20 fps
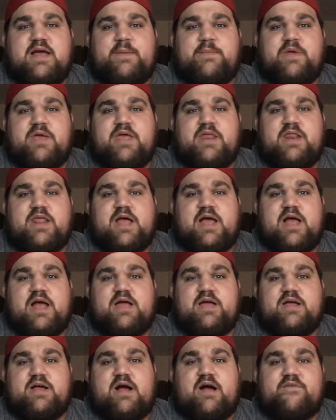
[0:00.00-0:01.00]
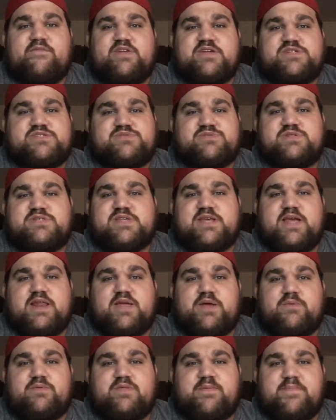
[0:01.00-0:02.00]
I mean, obvious choice. I got
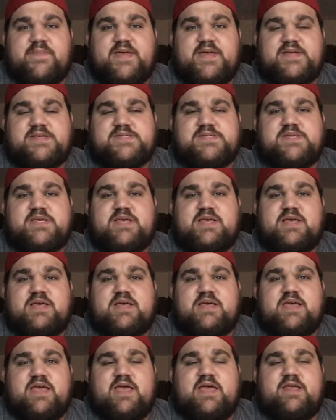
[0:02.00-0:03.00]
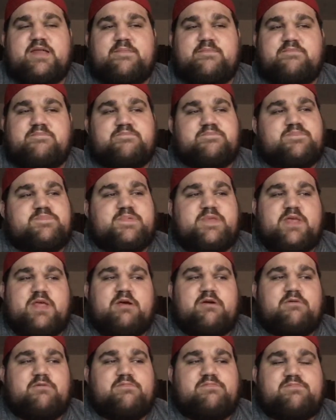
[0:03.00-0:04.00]
to go with the Miz, and
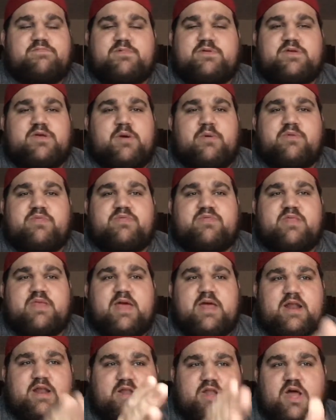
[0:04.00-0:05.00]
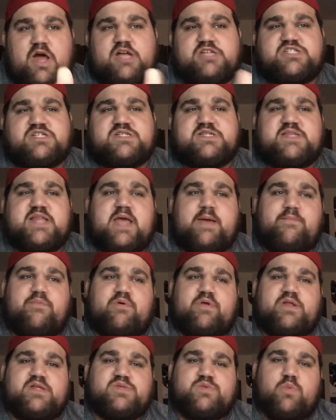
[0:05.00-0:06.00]
going at a logic
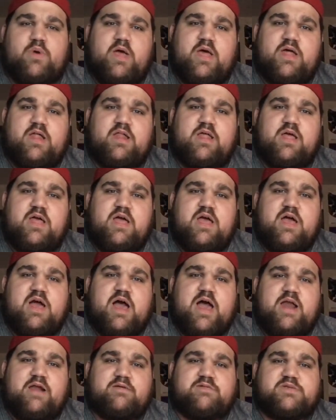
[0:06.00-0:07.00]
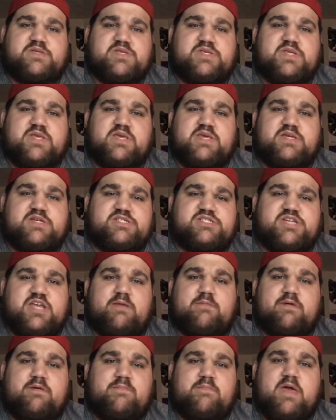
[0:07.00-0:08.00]
standpoint as well, I don't see
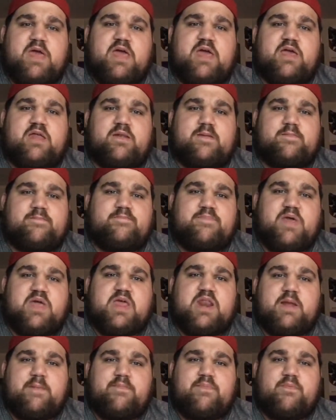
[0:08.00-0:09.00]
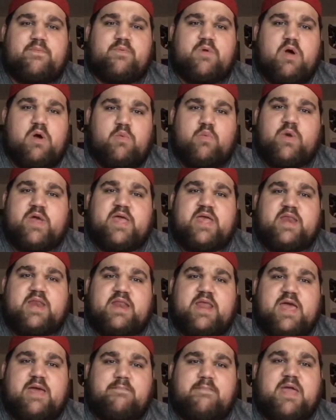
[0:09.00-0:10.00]
Shane McMahon picking up a
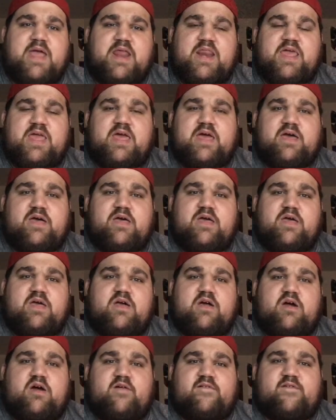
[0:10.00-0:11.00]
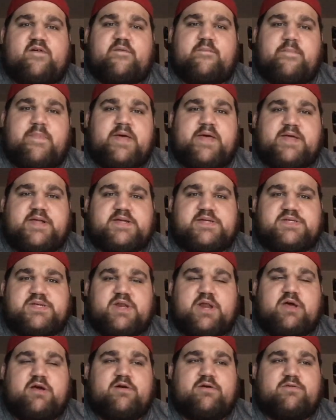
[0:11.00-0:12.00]
win at Mania over Miz.
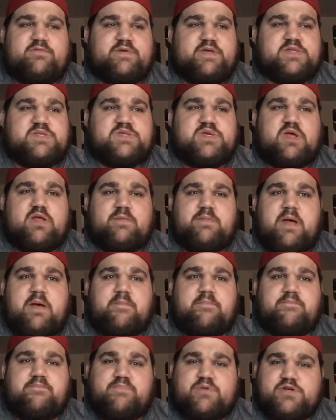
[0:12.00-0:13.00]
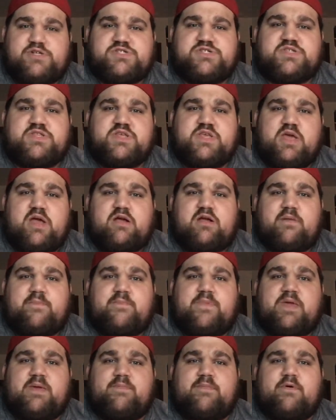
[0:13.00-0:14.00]
It's all about pushing the younger
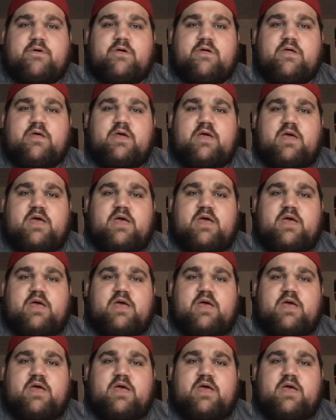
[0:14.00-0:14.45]
people.